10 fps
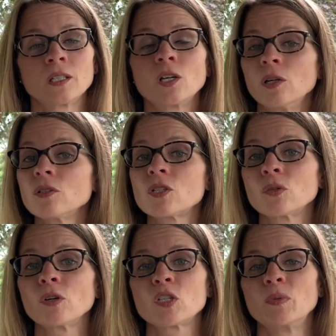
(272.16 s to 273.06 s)
the coal
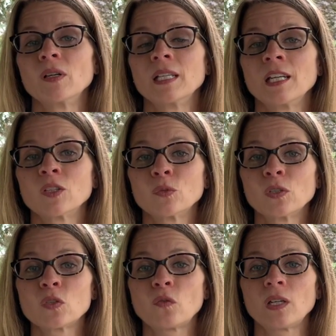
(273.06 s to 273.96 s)
storage building at the
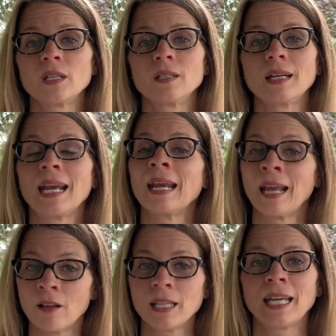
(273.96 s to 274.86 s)
World's Fair and
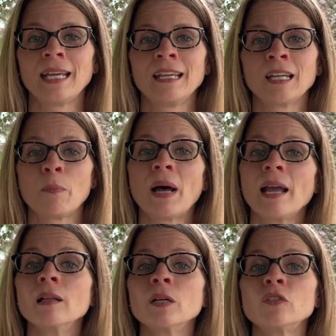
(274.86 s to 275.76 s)
now lay in a
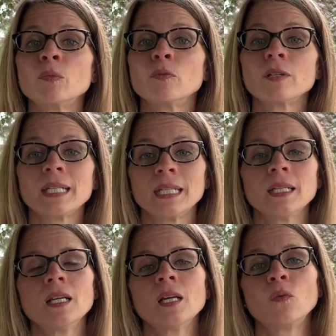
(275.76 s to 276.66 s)
pile of debris
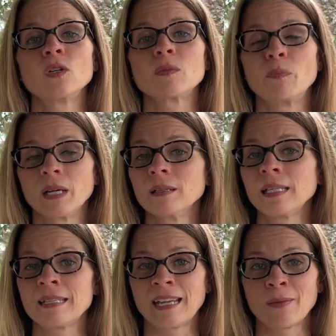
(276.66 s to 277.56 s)
was
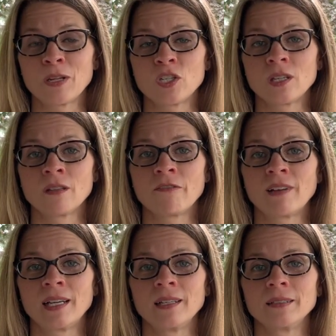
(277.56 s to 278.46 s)
barely damaged in the
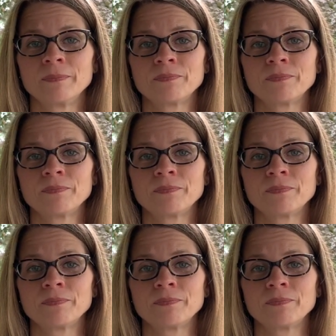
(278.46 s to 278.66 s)
fire.